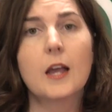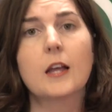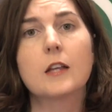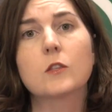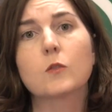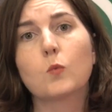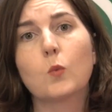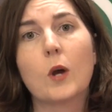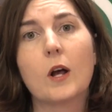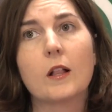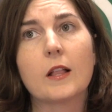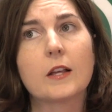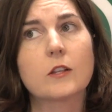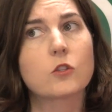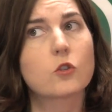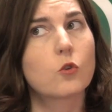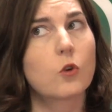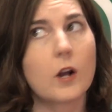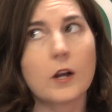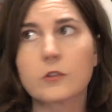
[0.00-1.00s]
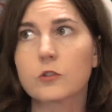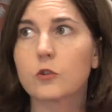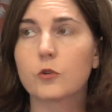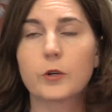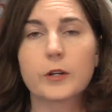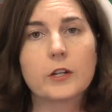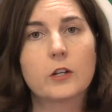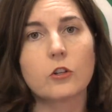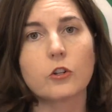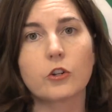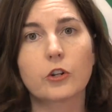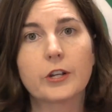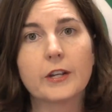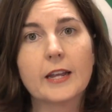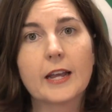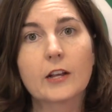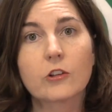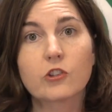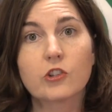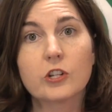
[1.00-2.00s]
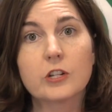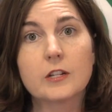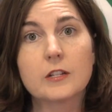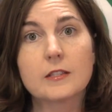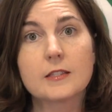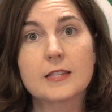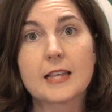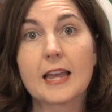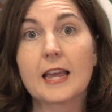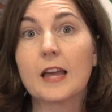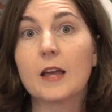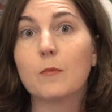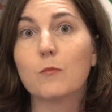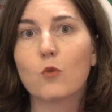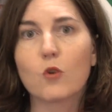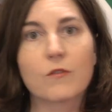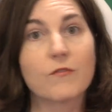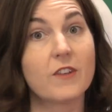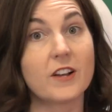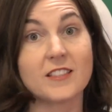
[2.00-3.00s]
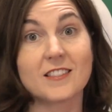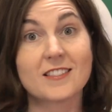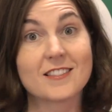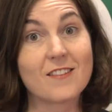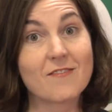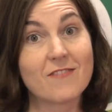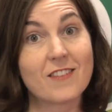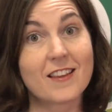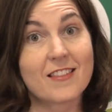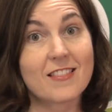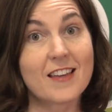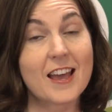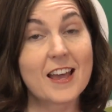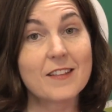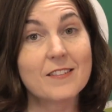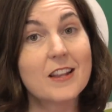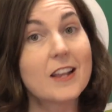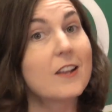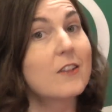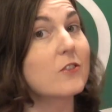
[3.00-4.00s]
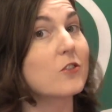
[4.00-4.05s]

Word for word: as well as cross-curricular connections and more fun stuff like that.